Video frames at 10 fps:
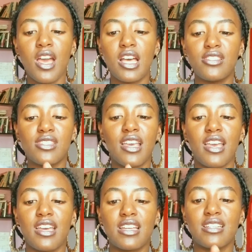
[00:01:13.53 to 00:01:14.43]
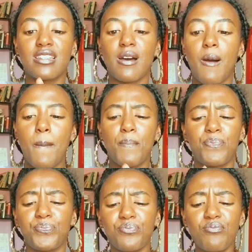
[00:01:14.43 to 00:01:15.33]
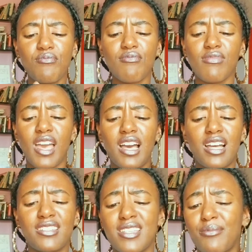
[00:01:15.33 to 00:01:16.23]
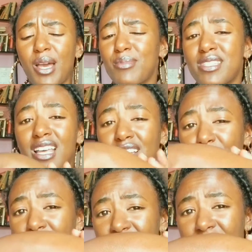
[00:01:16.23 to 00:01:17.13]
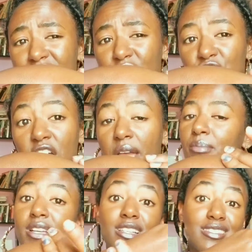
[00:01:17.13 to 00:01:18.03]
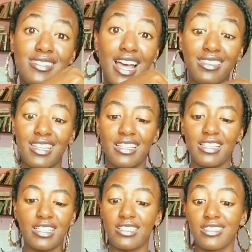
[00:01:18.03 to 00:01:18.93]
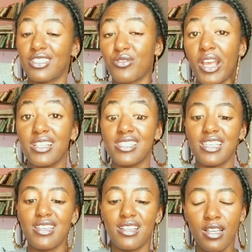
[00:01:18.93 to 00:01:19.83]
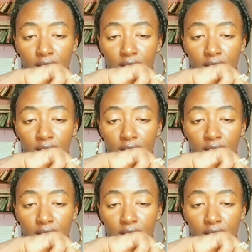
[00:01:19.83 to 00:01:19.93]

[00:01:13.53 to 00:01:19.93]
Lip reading: And at the same time, it's not, you can see a little shine, but it's nothing crazy,